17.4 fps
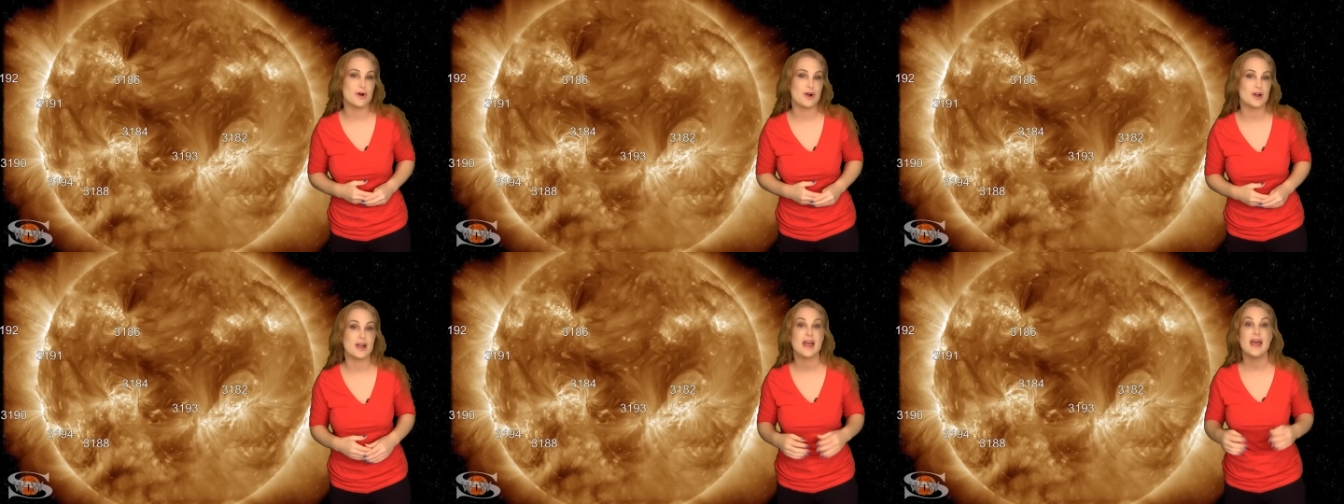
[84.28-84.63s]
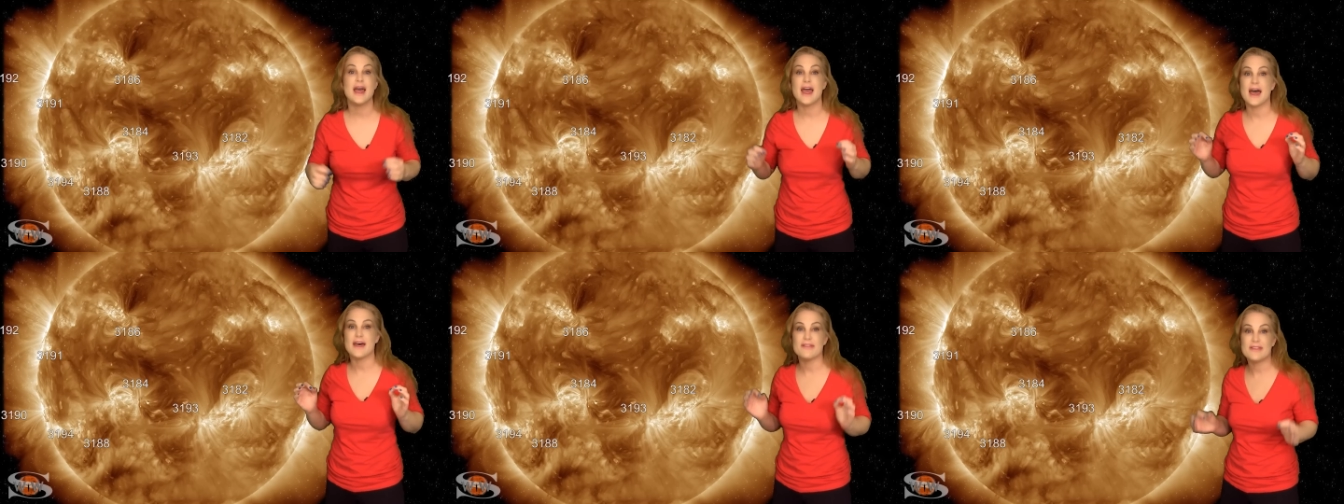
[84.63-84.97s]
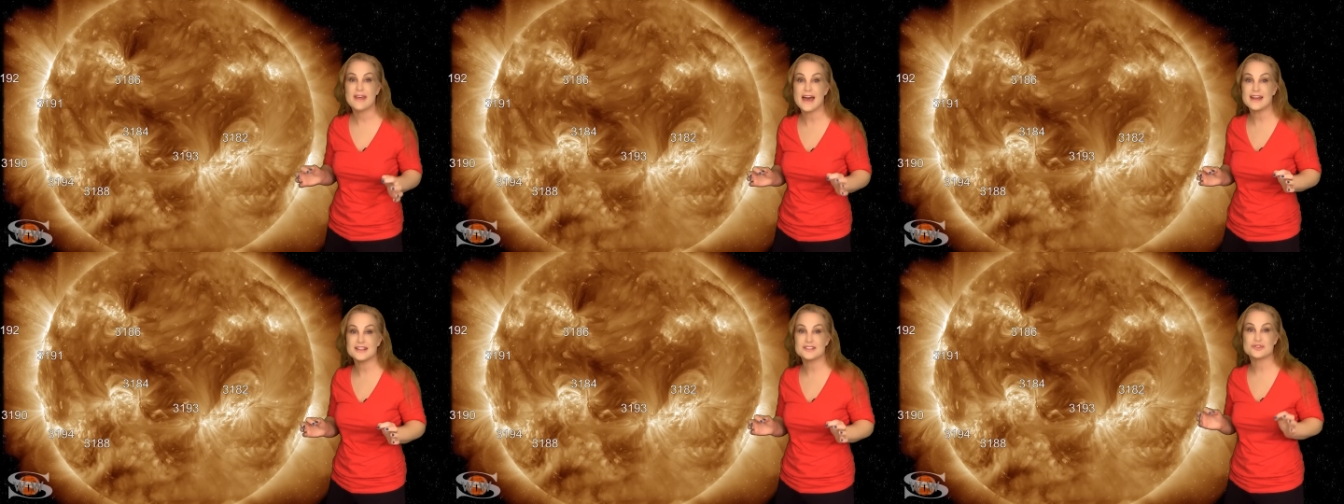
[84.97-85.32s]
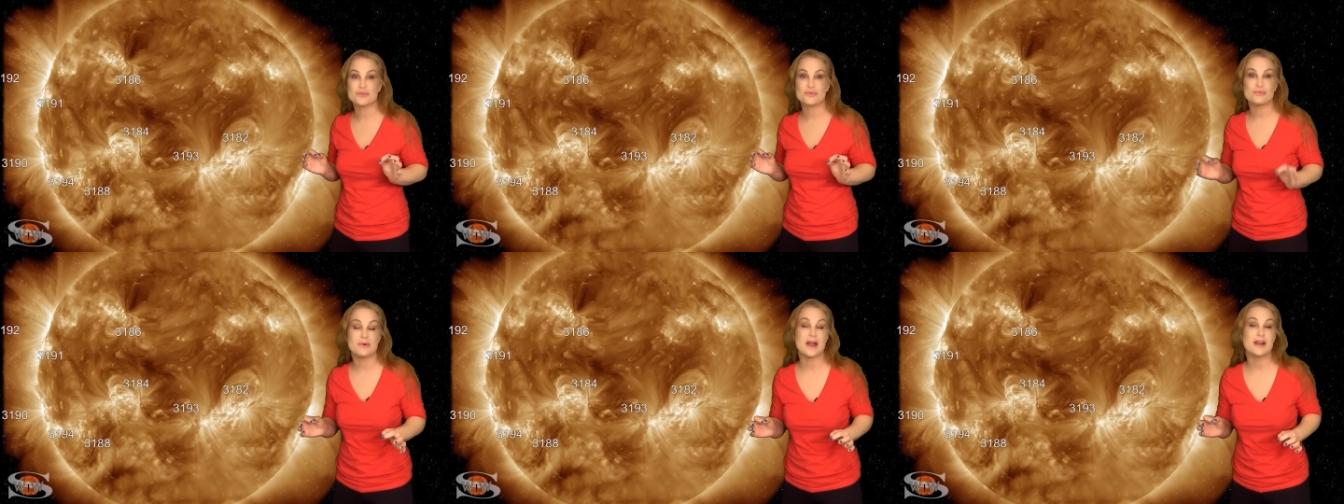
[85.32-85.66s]
mark, and that is
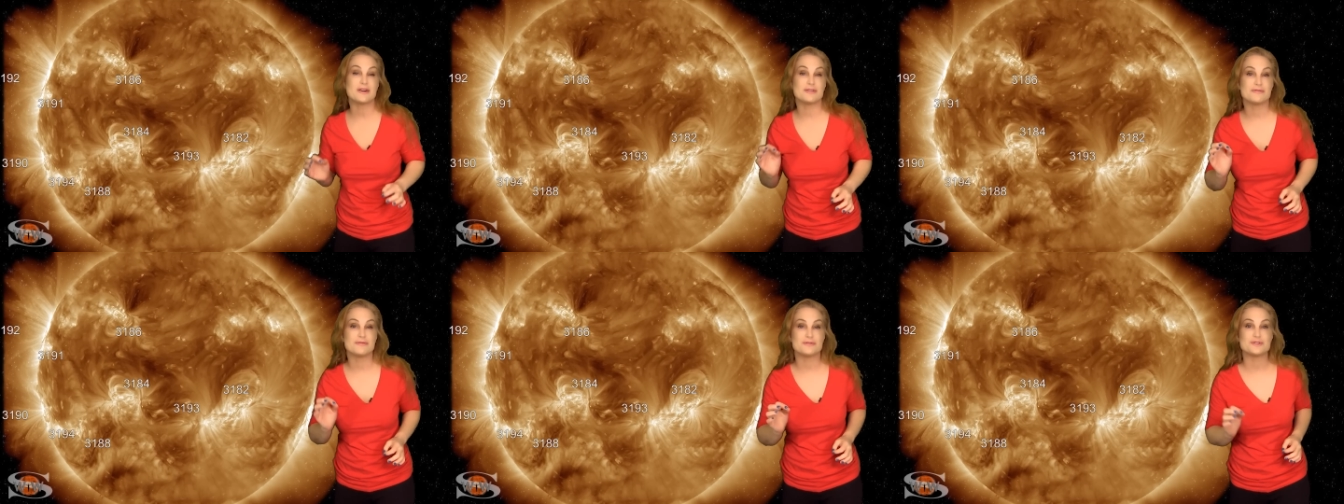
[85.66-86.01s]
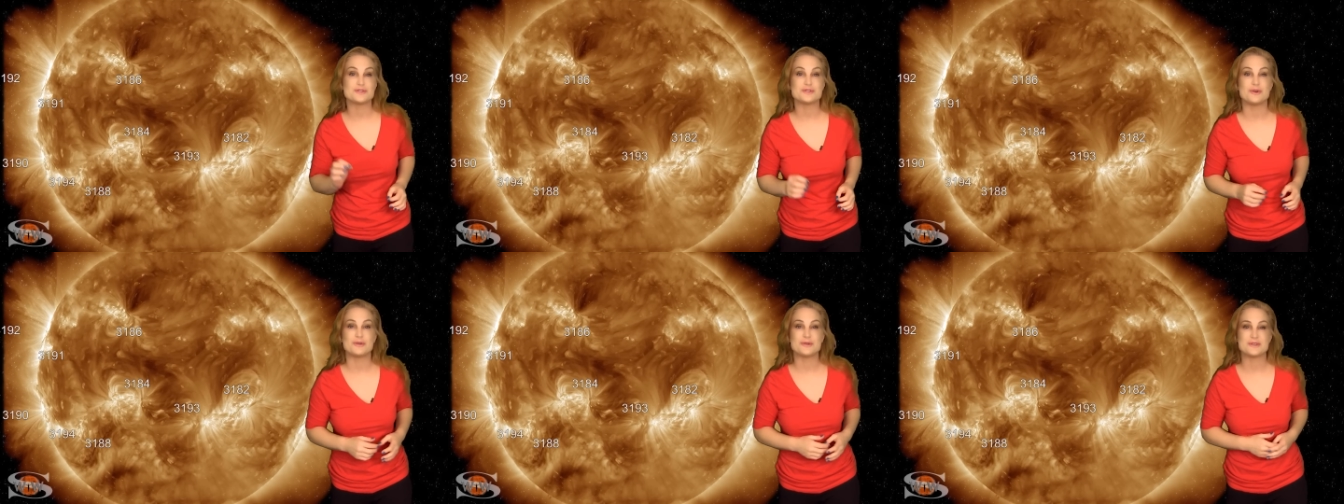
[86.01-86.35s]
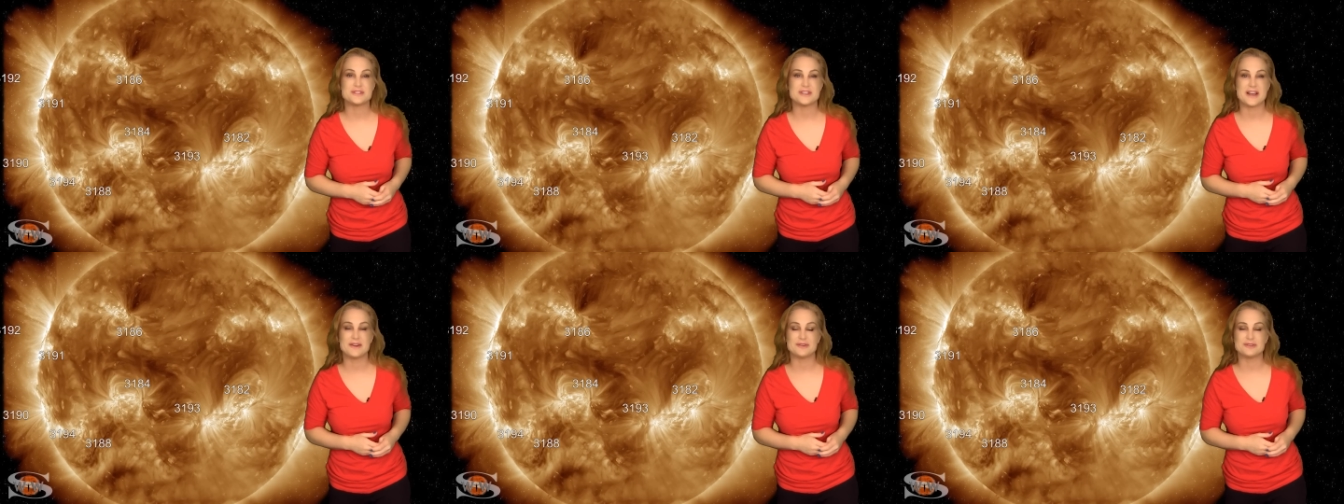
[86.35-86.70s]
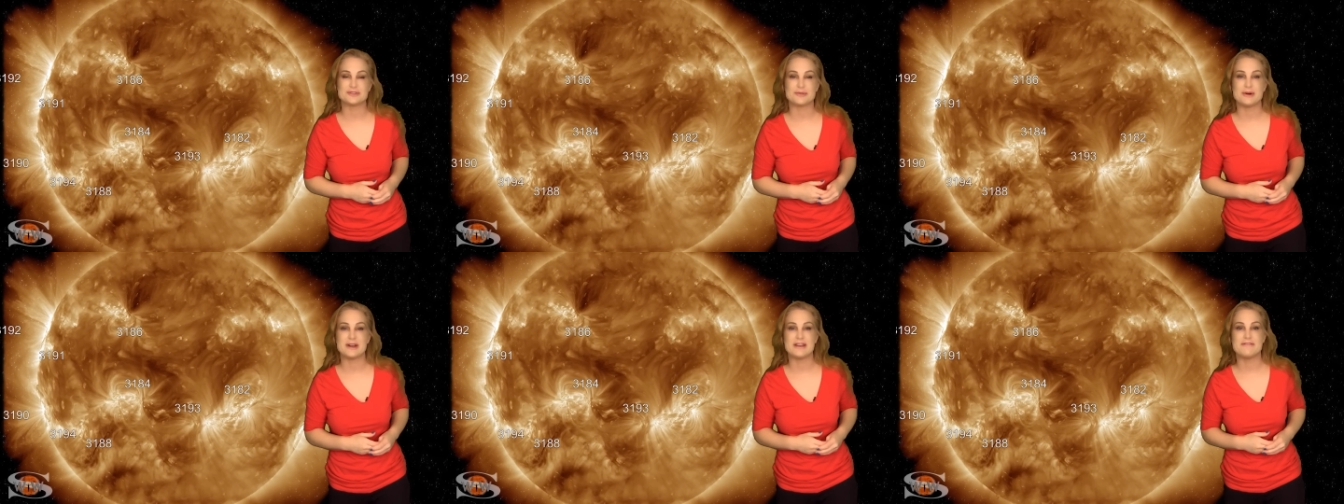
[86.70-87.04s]
a record for solar cycle
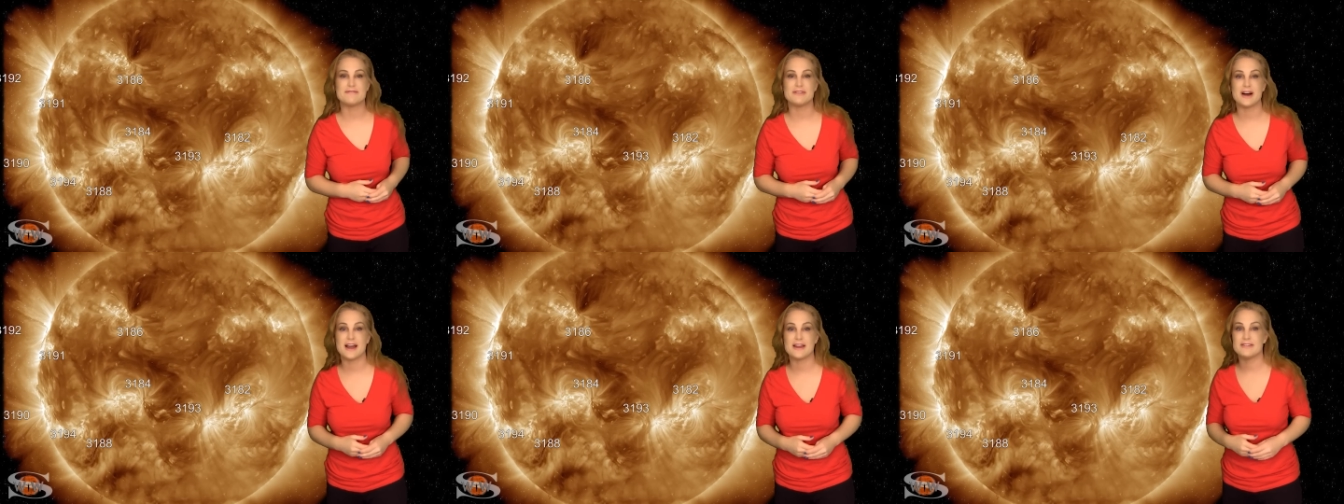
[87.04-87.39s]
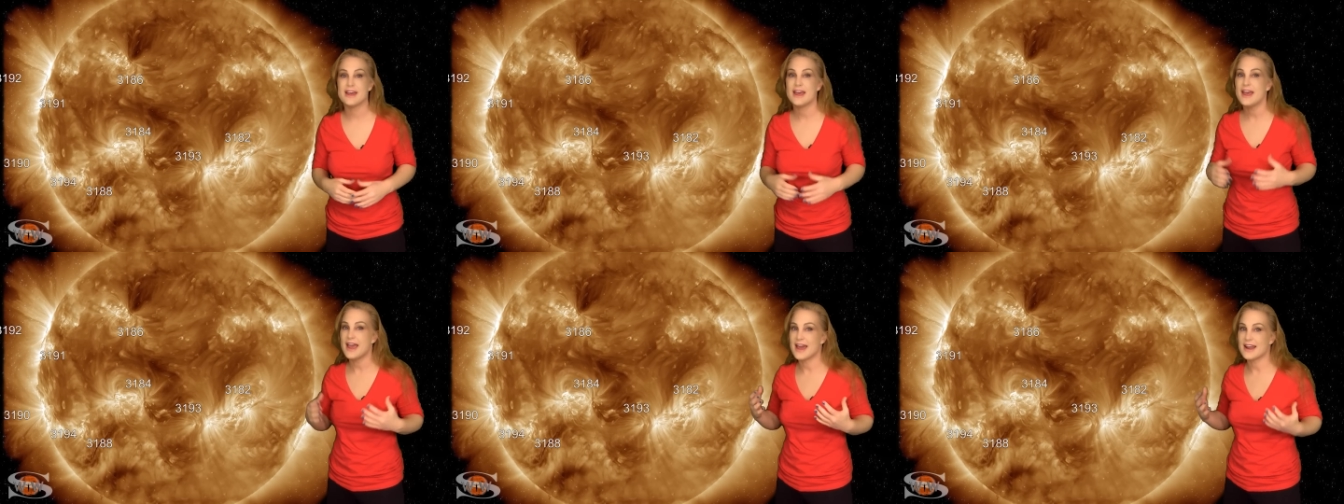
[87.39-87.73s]
25 live,